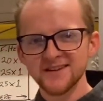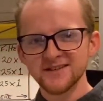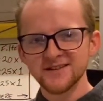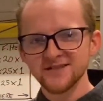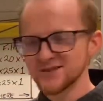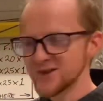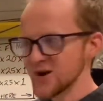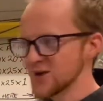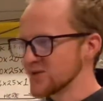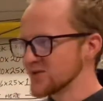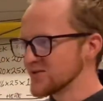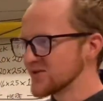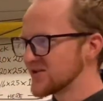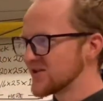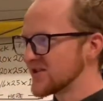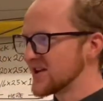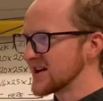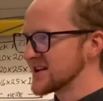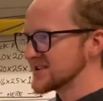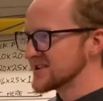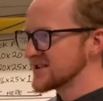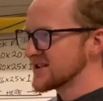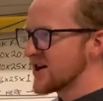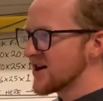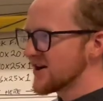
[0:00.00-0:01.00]
So the
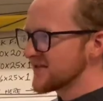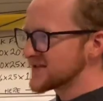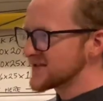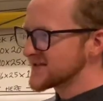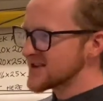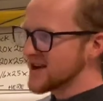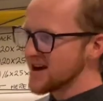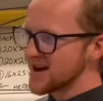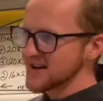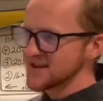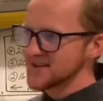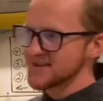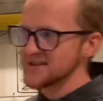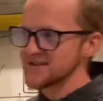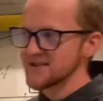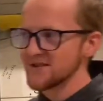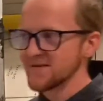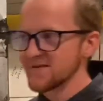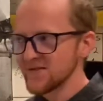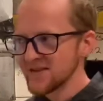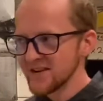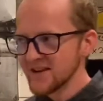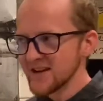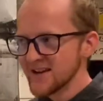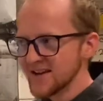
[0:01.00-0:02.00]
law of sines
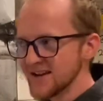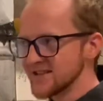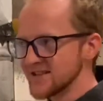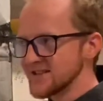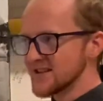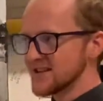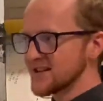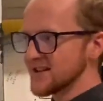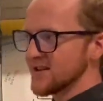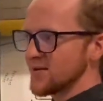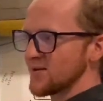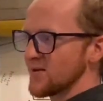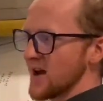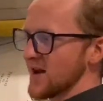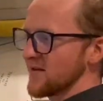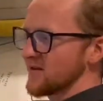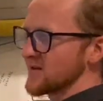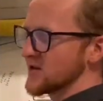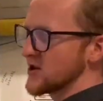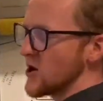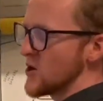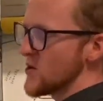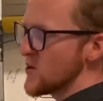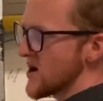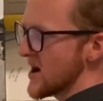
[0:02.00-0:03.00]
is that you have
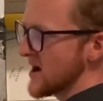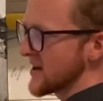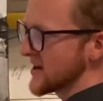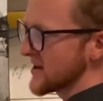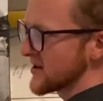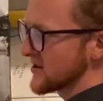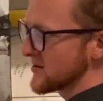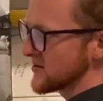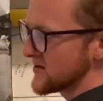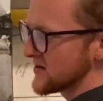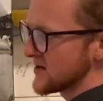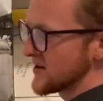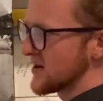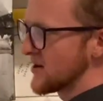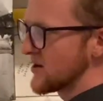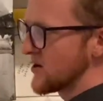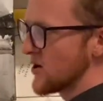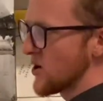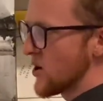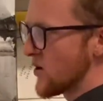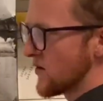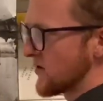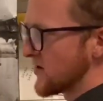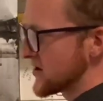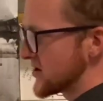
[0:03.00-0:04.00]
two angles
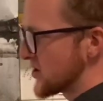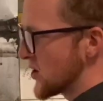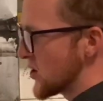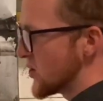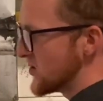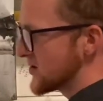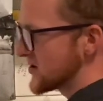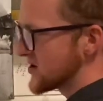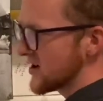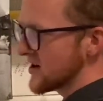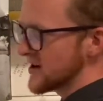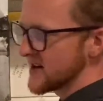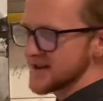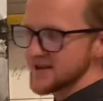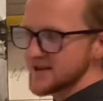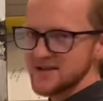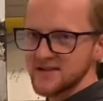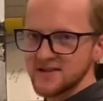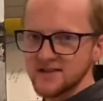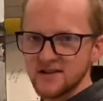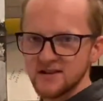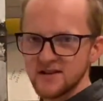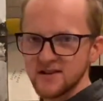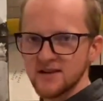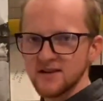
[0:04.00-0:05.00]
over two sides.